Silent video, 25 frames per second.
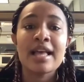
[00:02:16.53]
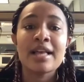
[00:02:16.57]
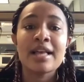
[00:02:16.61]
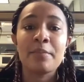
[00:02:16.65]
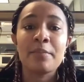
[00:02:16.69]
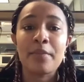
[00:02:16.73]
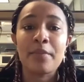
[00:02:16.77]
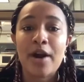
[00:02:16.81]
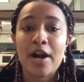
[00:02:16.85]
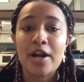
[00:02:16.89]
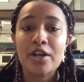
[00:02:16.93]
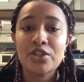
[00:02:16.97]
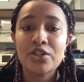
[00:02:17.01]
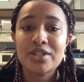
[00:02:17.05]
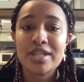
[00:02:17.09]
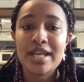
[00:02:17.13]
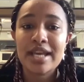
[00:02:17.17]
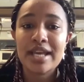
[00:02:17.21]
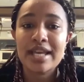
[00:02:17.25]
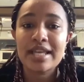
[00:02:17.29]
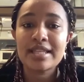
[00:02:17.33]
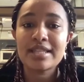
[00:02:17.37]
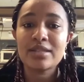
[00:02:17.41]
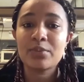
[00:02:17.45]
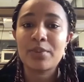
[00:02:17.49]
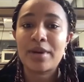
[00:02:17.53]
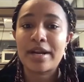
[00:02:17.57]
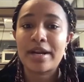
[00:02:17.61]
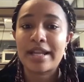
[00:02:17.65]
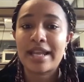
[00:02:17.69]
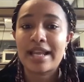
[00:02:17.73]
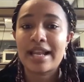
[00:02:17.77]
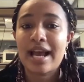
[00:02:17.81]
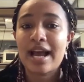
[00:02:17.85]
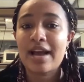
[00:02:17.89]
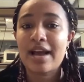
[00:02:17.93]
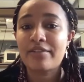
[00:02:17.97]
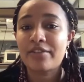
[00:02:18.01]
March 10th, we're
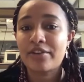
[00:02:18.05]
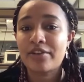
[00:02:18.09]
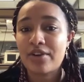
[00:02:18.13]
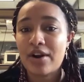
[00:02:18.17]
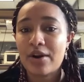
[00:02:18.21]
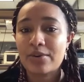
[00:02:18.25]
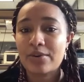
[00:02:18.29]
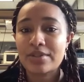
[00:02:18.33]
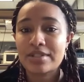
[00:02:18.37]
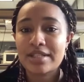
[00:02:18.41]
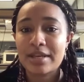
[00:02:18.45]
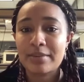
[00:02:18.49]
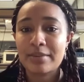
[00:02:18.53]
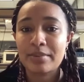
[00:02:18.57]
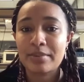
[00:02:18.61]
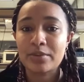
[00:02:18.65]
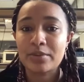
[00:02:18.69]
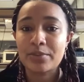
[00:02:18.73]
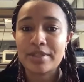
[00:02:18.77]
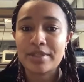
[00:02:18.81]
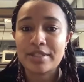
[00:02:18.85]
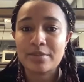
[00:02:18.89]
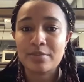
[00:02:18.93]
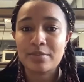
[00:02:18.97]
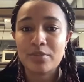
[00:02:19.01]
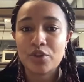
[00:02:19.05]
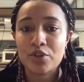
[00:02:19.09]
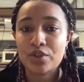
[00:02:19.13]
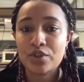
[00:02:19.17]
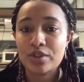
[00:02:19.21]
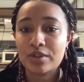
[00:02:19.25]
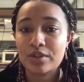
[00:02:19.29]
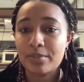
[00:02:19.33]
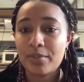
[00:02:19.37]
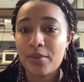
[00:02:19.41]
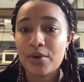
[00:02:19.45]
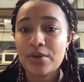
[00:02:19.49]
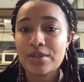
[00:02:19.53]
gonna have a roundtable with Michelle
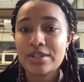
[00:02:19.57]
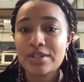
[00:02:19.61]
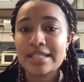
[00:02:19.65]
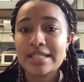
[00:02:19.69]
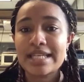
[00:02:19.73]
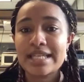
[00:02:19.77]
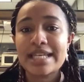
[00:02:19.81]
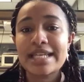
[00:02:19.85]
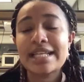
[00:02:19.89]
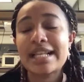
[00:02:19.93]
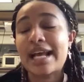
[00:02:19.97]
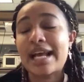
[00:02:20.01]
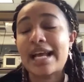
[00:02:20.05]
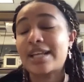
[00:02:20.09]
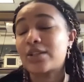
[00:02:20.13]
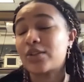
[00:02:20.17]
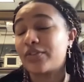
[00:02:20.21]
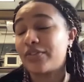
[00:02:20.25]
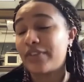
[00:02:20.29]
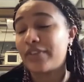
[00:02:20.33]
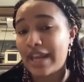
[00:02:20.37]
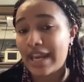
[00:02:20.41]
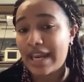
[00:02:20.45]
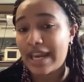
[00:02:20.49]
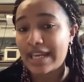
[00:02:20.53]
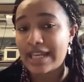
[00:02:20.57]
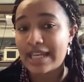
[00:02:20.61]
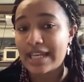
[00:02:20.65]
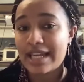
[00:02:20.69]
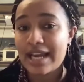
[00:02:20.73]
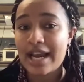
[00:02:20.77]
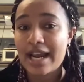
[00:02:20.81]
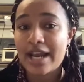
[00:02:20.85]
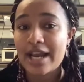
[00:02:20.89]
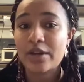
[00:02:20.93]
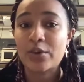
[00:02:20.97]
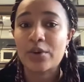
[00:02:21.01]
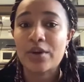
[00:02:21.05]
Monti, class of
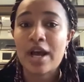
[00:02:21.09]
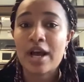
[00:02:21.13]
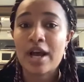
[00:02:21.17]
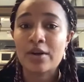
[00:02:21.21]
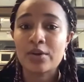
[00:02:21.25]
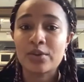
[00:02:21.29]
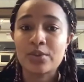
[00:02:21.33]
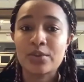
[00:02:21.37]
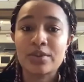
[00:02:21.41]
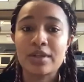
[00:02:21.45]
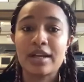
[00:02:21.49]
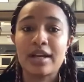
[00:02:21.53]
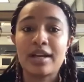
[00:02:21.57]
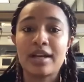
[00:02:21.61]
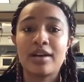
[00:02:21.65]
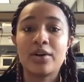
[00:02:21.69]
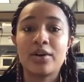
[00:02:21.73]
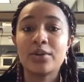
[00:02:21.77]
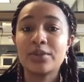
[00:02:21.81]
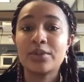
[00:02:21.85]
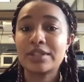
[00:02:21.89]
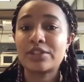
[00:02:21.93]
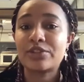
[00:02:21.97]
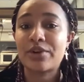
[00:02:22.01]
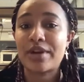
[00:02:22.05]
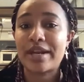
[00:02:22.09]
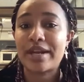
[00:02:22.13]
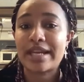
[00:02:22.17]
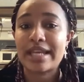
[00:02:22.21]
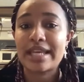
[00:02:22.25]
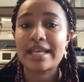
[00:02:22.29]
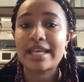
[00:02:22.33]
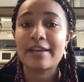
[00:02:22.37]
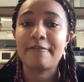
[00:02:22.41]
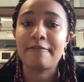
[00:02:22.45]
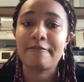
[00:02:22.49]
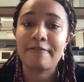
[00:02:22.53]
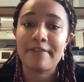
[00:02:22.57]
89, on how on
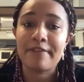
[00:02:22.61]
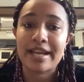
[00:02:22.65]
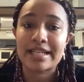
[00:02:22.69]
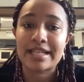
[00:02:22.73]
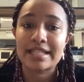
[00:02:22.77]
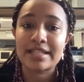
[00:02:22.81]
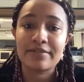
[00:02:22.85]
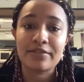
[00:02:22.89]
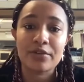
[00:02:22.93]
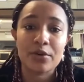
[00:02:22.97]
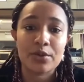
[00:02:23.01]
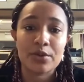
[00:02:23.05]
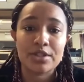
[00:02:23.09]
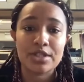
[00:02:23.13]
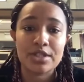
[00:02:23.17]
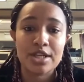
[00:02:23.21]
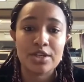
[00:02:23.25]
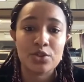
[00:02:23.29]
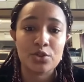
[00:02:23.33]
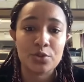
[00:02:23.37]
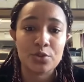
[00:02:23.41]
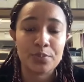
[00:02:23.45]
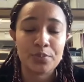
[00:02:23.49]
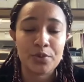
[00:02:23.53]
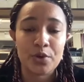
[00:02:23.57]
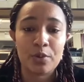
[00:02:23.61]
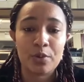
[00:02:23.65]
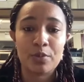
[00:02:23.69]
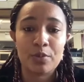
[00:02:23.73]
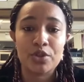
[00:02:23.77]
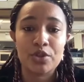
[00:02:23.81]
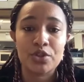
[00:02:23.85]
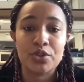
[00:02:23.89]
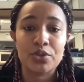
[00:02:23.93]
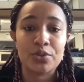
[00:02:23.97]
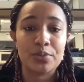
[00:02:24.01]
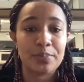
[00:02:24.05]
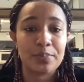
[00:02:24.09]
creating effective content to promote
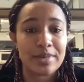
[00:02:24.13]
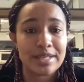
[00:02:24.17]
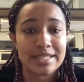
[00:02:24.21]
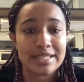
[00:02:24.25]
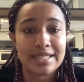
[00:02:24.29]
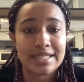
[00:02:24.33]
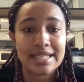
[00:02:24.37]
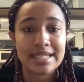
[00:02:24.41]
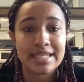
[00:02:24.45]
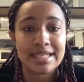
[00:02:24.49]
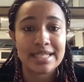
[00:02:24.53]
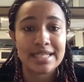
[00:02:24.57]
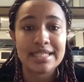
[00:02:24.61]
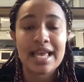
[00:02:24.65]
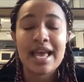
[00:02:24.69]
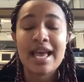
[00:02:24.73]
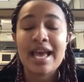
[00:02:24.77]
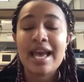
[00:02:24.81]
your business.